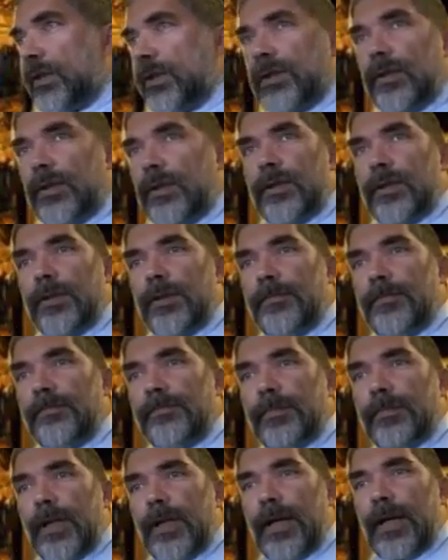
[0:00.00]
I
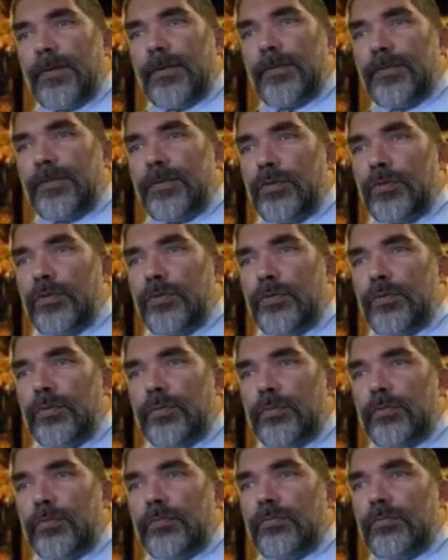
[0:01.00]
have a few
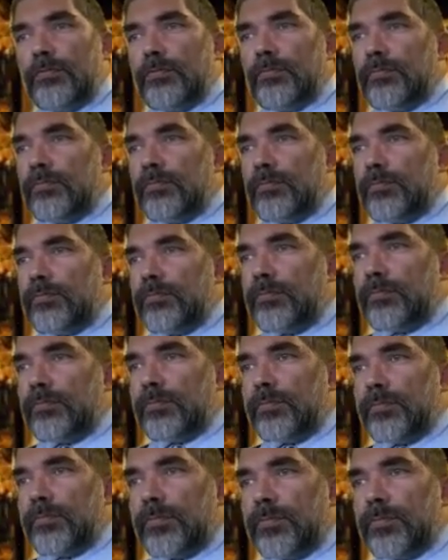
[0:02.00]

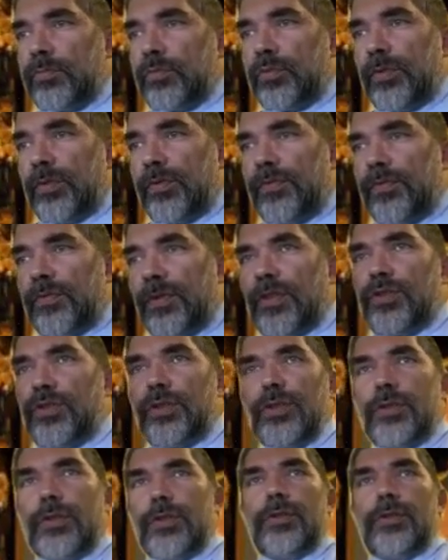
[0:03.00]

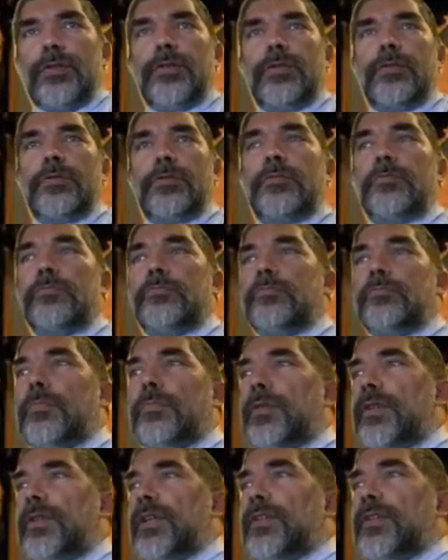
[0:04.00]
refresher
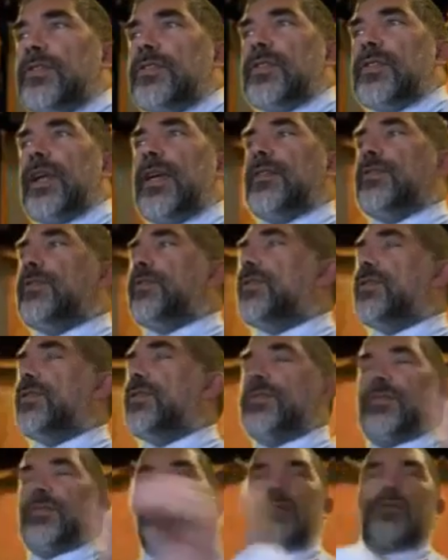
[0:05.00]
things,
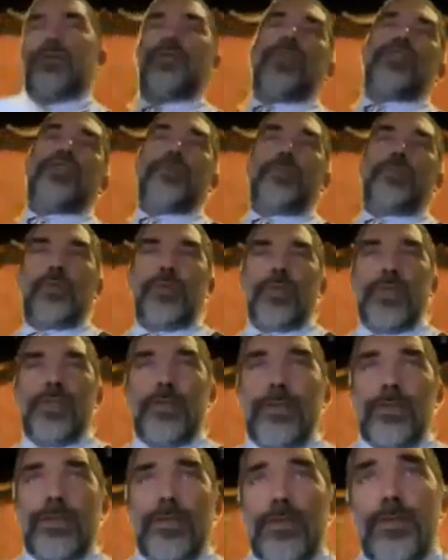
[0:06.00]
8 refresher
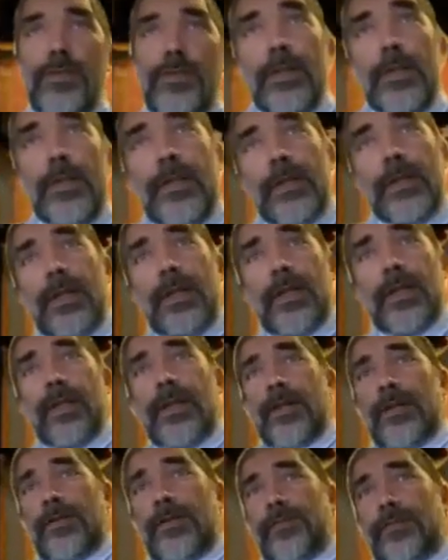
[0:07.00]
points
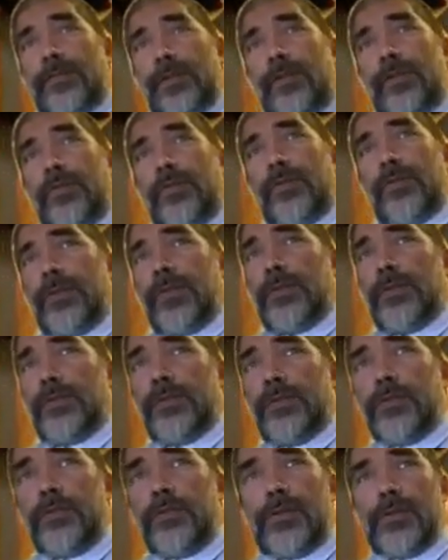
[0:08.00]
for anyone
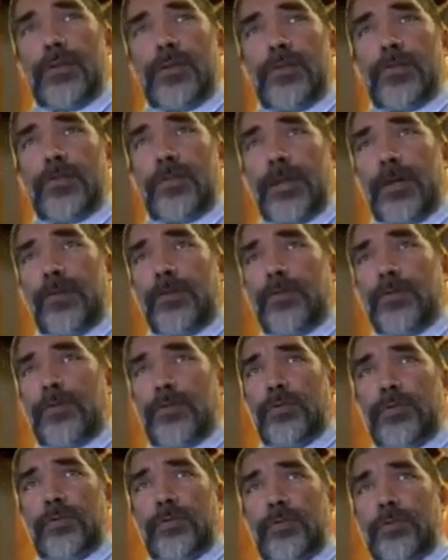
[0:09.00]
who is about
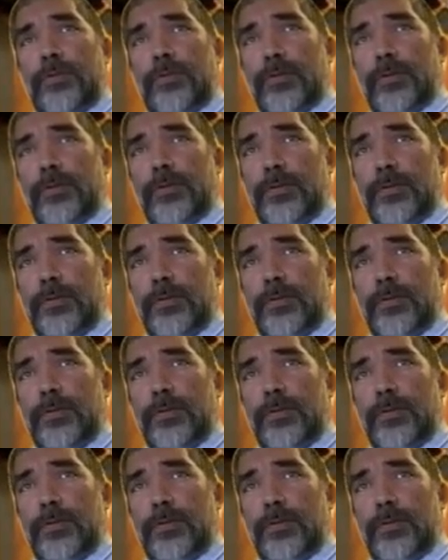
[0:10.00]
to